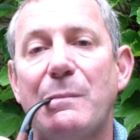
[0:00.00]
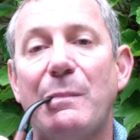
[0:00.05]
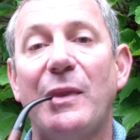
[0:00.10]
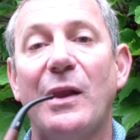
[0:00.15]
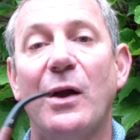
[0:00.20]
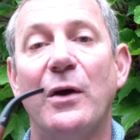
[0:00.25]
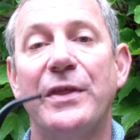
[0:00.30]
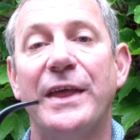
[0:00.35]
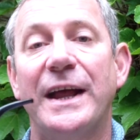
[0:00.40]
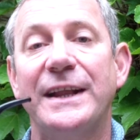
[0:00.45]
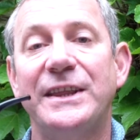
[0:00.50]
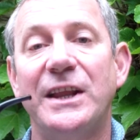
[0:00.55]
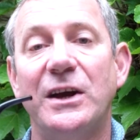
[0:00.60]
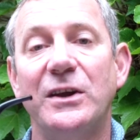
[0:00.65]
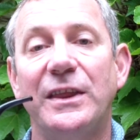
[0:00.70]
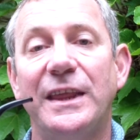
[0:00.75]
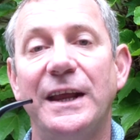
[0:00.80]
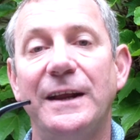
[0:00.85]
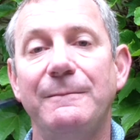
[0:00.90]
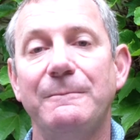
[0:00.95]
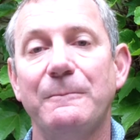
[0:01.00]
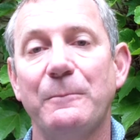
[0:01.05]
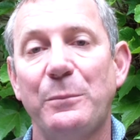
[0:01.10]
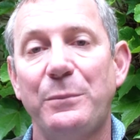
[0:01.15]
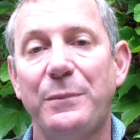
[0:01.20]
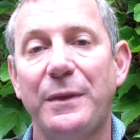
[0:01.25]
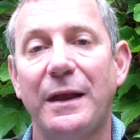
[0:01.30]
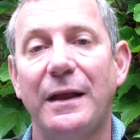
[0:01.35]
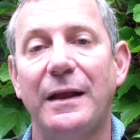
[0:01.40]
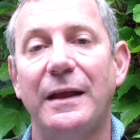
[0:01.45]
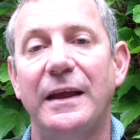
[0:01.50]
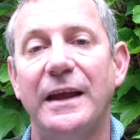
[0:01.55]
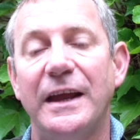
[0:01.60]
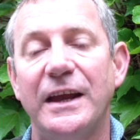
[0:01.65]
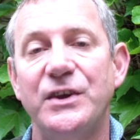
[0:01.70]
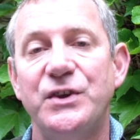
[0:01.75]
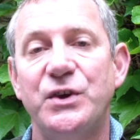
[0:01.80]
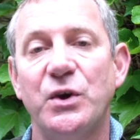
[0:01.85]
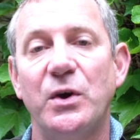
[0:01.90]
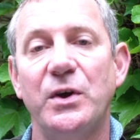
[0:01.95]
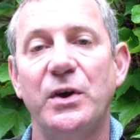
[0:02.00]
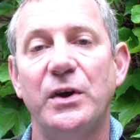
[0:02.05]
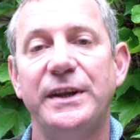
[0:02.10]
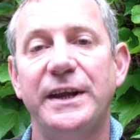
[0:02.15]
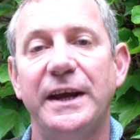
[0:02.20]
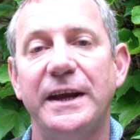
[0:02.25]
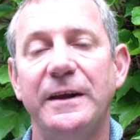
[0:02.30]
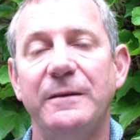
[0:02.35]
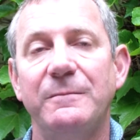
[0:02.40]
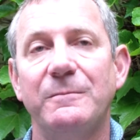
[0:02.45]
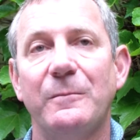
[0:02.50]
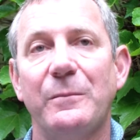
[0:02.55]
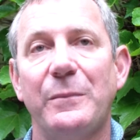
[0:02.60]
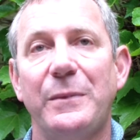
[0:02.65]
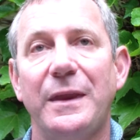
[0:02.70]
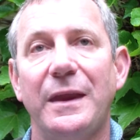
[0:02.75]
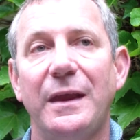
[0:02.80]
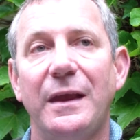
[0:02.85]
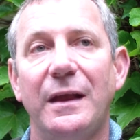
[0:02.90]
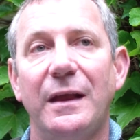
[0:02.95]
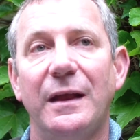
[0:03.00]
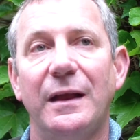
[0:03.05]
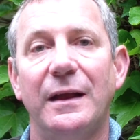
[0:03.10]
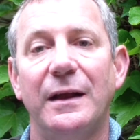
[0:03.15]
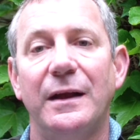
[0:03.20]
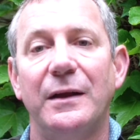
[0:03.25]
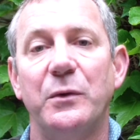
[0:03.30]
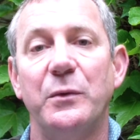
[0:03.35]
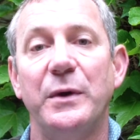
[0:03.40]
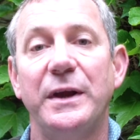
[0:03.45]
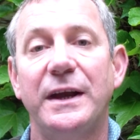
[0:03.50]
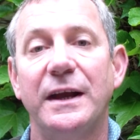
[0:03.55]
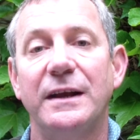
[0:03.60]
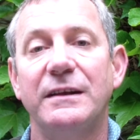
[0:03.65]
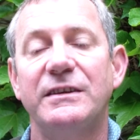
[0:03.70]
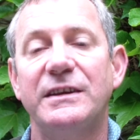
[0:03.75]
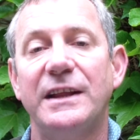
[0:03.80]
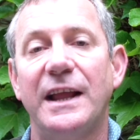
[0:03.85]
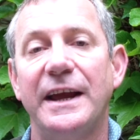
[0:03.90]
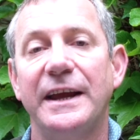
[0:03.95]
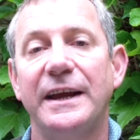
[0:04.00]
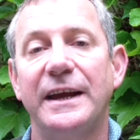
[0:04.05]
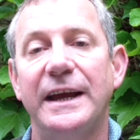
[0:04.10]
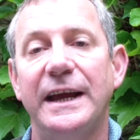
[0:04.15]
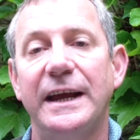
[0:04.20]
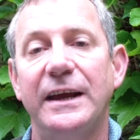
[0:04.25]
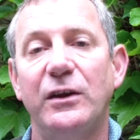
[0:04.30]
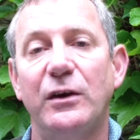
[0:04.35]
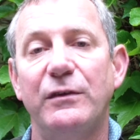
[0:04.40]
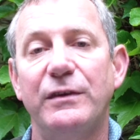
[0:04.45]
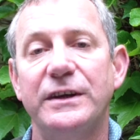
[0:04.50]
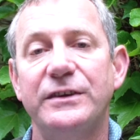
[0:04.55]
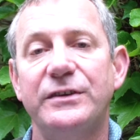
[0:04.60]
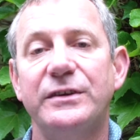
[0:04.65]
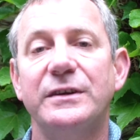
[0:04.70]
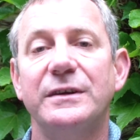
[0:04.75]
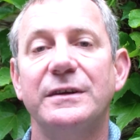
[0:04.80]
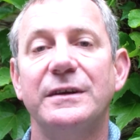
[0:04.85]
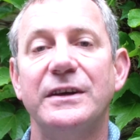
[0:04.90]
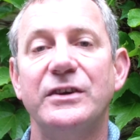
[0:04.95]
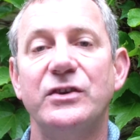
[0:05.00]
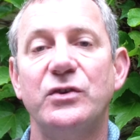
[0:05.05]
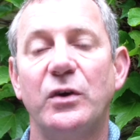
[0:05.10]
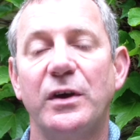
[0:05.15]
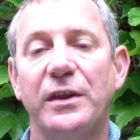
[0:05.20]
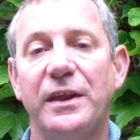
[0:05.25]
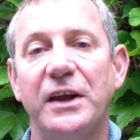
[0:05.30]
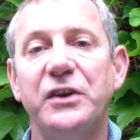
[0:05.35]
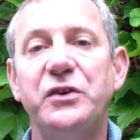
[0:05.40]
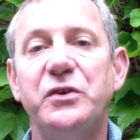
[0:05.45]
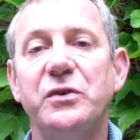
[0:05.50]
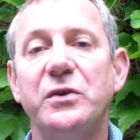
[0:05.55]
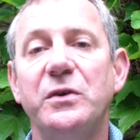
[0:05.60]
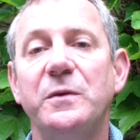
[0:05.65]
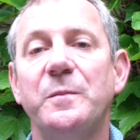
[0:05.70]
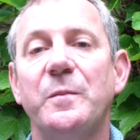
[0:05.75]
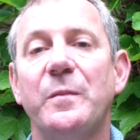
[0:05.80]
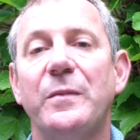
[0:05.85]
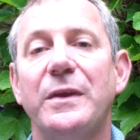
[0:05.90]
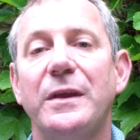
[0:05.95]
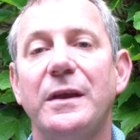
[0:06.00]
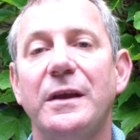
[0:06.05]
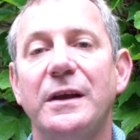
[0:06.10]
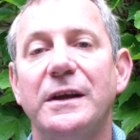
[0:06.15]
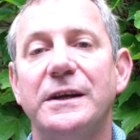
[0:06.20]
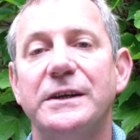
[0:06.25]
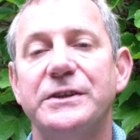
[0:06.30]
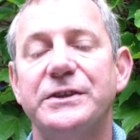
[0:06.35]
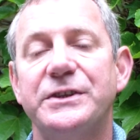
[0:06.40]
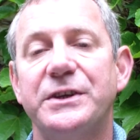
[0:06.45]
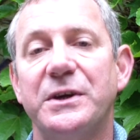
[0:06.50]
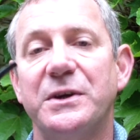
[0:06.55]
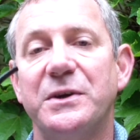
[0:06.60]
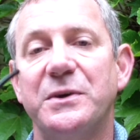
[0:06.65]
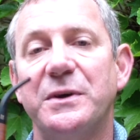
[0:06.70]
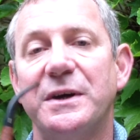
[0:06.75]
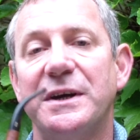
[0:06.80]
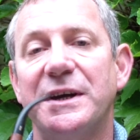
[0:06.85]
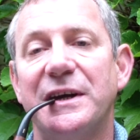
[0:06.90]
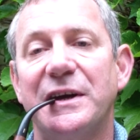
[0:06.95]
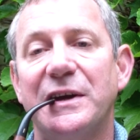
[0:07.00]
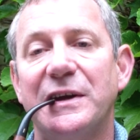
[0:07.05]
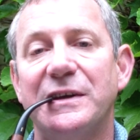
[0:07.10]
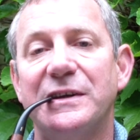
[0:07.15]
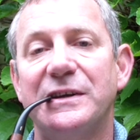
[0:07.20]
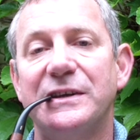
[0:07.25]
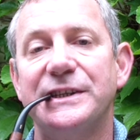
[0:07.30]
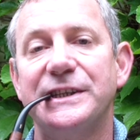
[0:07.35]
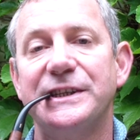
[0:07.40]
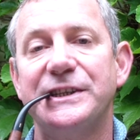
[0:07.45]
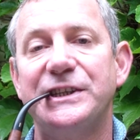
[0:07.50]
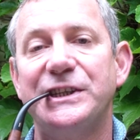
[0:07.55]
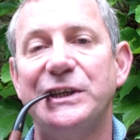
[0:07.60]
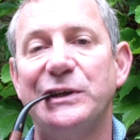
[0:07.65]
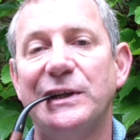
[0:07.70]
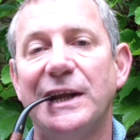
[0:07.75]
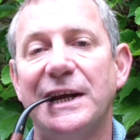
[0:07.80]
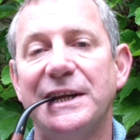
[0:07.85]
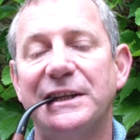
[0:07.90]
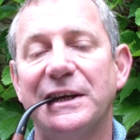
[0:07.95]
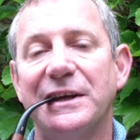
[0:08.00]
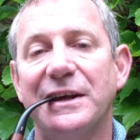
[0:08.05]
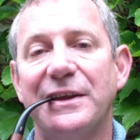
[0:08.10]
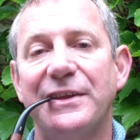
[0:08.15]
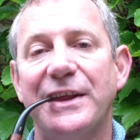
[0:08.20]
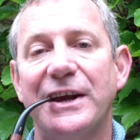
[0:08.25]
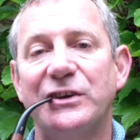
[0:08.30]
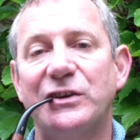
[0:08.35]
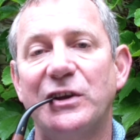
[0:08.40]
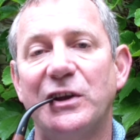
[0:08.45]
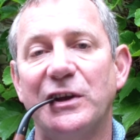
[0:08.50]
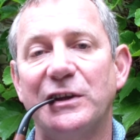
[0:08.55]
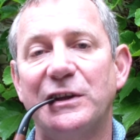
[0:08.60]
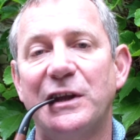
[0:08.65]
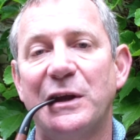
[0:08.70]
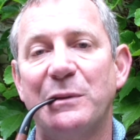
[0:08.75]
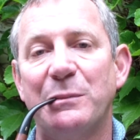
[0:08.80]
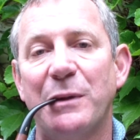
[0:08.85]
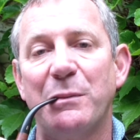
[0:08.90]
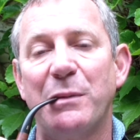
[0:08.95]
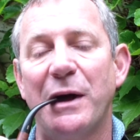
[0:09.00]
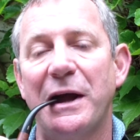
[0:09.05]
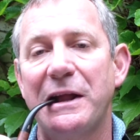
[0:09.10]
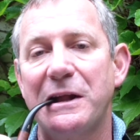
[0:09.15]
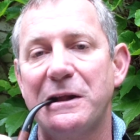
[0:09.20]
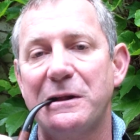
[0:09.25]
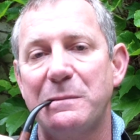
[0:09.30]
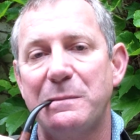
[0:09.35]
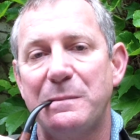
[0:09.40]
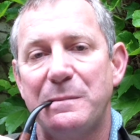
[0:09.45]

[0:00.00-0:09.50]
On that note then, enjoy your day. Weekend's lying ahead of us. Enjoy that too. So see you later. Thanks a lot. Bye-bye.